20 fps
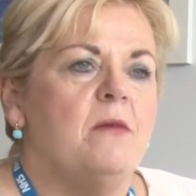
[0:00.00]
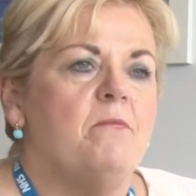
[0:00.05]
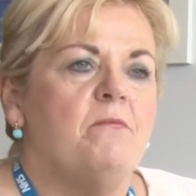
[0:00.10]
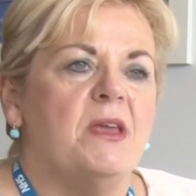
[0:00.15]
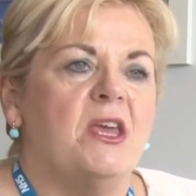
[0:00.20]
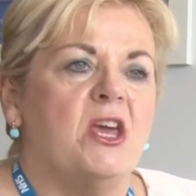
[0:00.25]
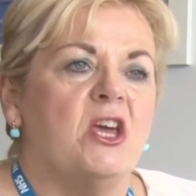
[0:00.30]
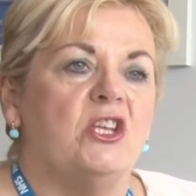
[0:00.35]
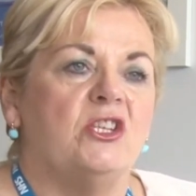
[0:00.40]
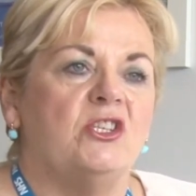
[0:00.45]

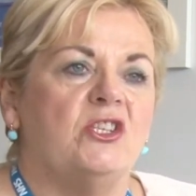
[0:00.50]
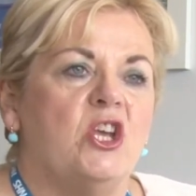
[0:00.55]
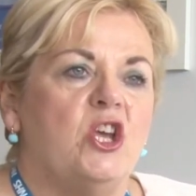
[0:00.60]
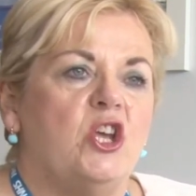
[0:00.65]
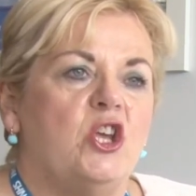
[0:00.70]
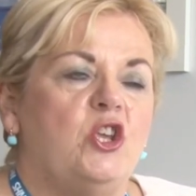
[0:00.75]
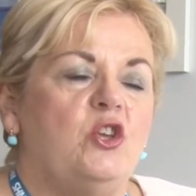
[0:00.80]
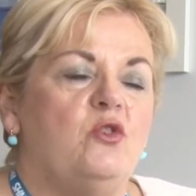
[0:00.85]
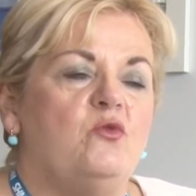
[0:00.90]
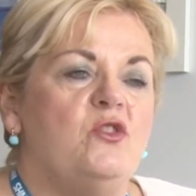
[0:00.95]
because
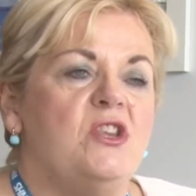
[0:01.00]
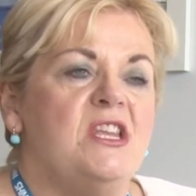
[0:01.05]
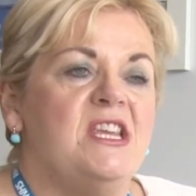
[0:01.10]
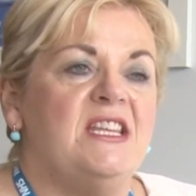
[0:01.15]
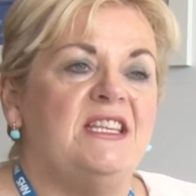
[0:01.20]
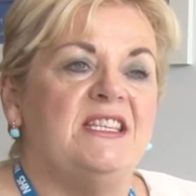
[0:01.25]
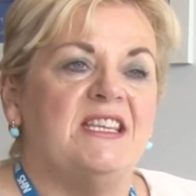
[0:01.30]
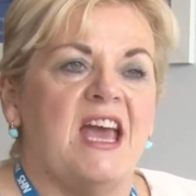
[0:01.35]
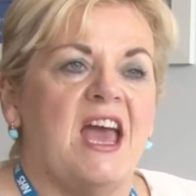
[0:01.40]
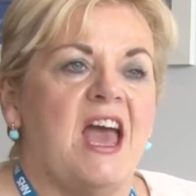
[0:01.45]
you
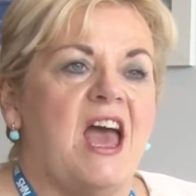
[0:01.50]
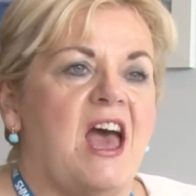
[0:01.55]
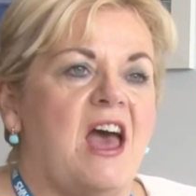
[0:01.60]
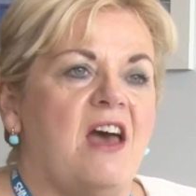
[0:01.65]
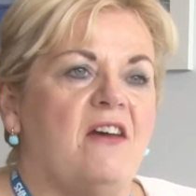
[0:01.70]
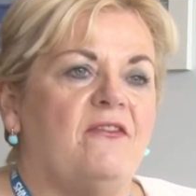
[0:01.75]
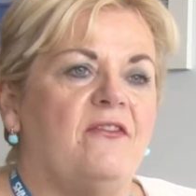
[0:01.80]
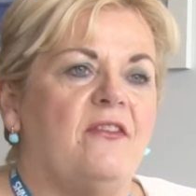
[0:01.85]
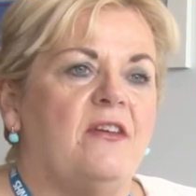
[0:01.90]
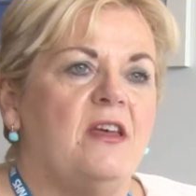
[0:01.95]
need
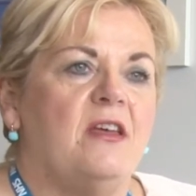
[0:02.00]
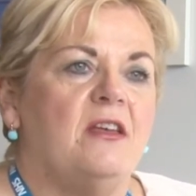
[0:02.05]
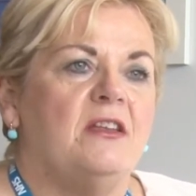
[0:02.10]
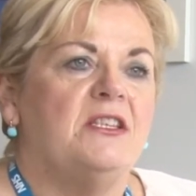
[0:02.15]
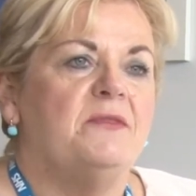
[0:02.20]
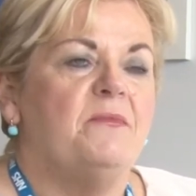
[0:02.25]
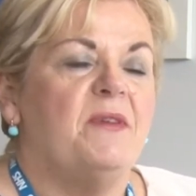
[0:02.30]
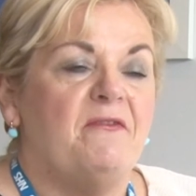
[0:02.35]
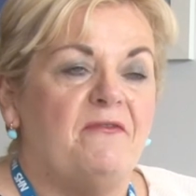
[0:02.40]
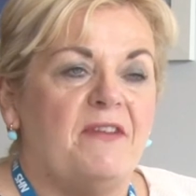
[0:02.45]

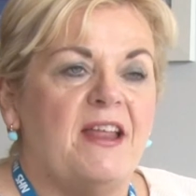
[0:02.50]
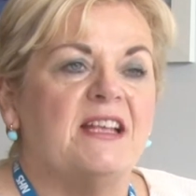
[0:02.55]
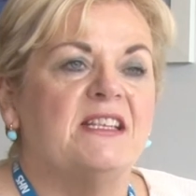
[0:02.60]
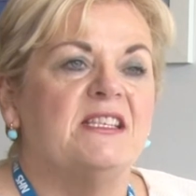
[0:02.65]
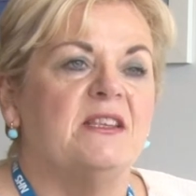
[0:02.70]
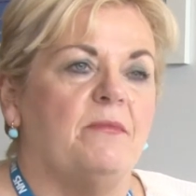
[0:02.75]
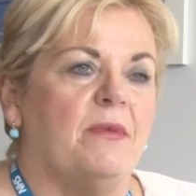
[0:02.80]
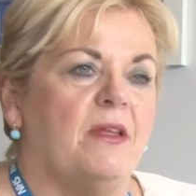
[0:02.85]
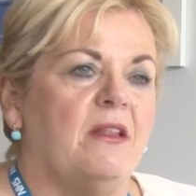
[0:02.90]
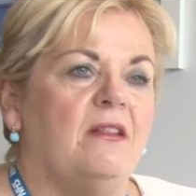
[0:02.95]
to be
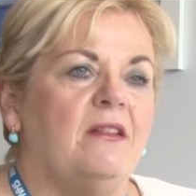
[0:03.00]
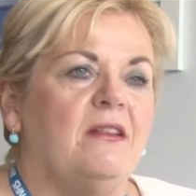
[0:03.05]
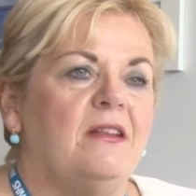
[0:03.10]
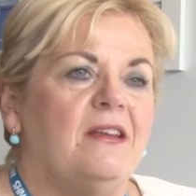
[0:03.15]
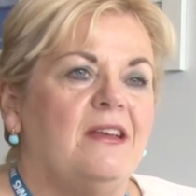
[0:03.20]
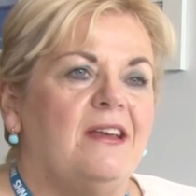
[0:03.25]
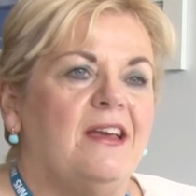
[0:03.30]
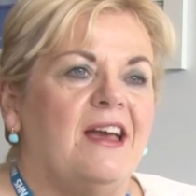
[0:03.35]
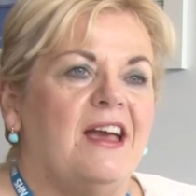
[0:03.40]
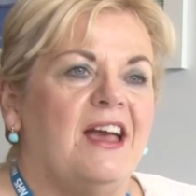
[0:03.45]
flexible
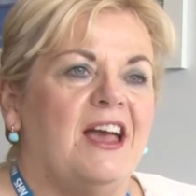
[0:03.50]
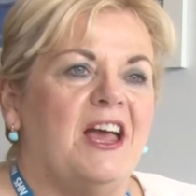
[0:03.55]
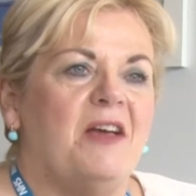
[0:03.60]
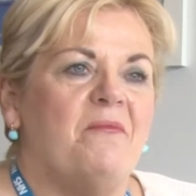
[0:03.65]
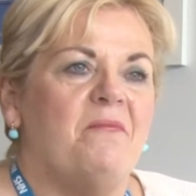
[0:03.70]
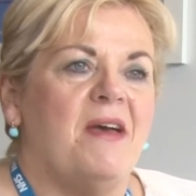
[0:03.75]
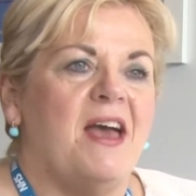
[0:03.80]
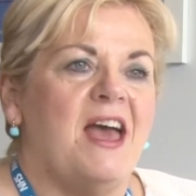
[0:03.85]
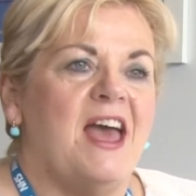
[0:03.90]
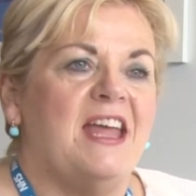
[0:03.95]

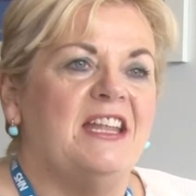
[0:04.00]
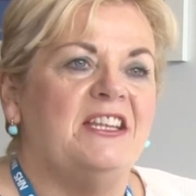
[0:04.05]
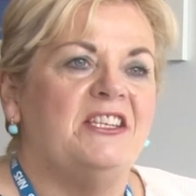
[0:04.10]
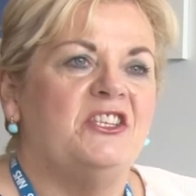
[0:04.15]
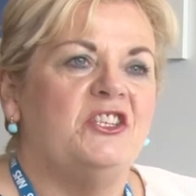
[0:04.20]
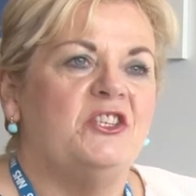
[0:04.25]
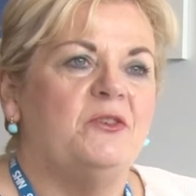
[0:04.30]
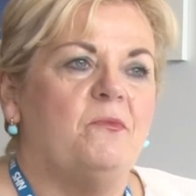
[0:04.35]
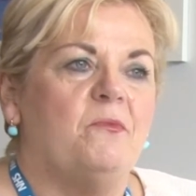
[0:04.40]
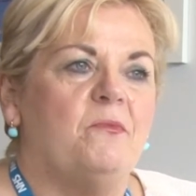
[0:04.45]
and
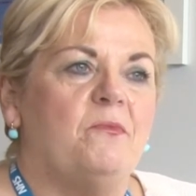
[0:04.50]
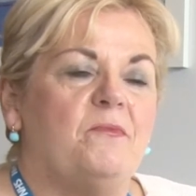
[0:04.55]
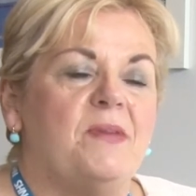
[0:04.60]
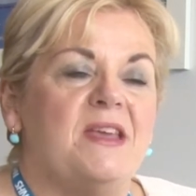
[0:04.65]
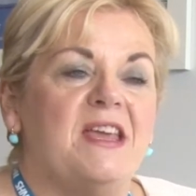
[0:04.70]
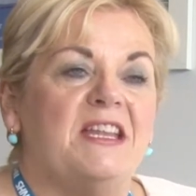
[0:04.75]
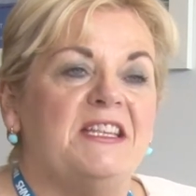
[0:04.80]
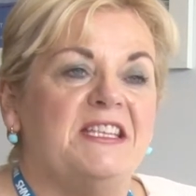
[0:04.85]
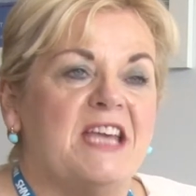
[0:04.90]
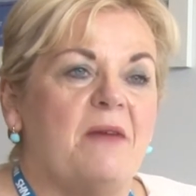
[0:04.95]
to
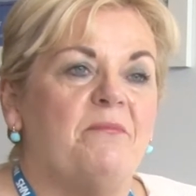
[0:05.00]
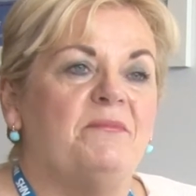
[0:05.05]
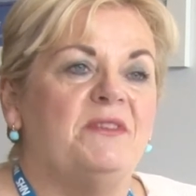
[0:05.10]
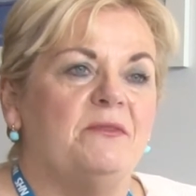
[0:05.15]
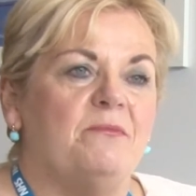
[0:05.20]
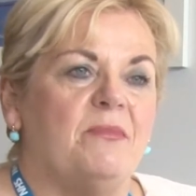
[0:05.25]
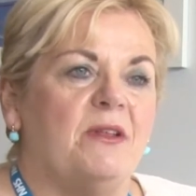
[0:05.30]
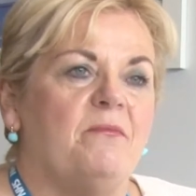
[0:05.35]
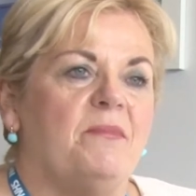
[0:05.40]
be adaptable,